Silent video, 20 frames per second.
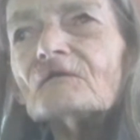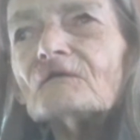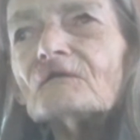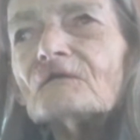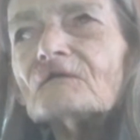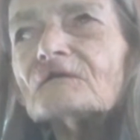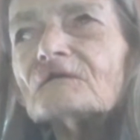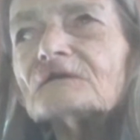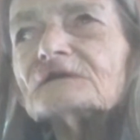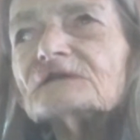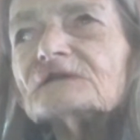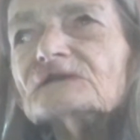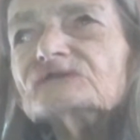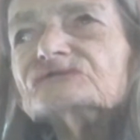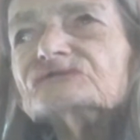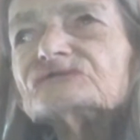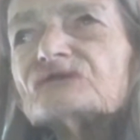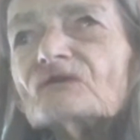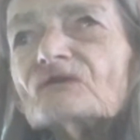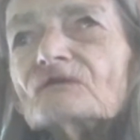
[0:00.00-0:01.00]
Or at
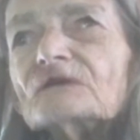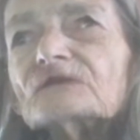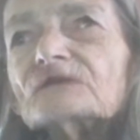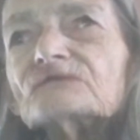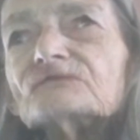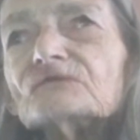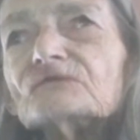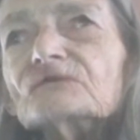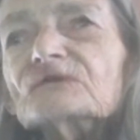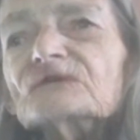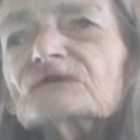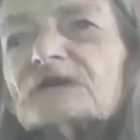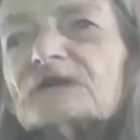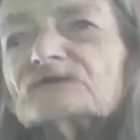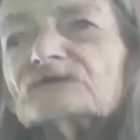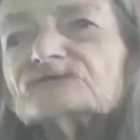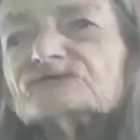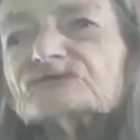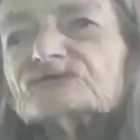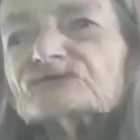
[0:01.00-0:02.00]
least going through your
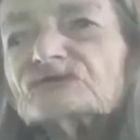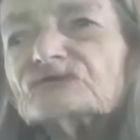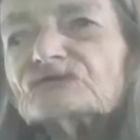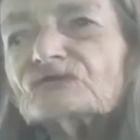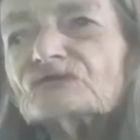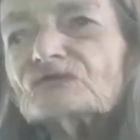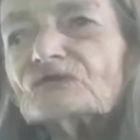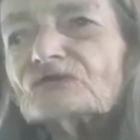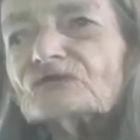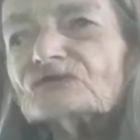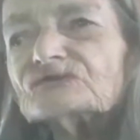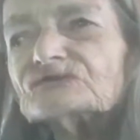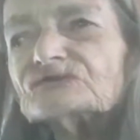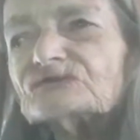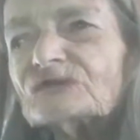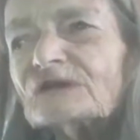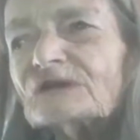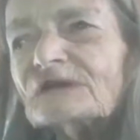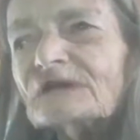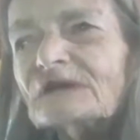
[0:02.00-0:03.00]
kitchen tools.
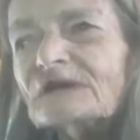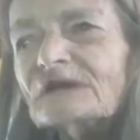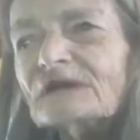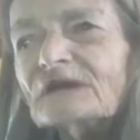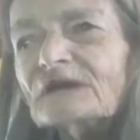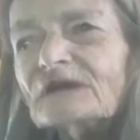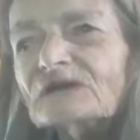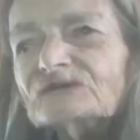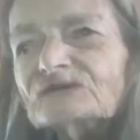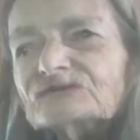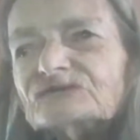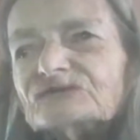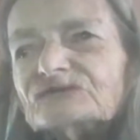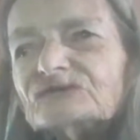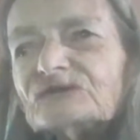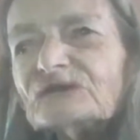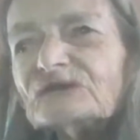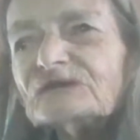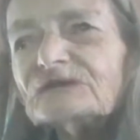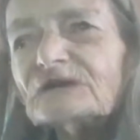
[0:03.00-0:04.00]

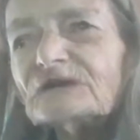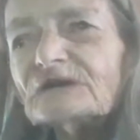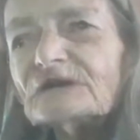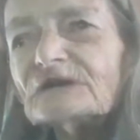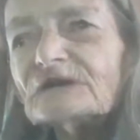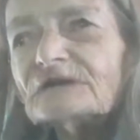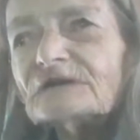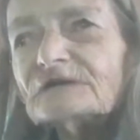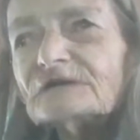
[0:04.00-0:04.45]
See ya.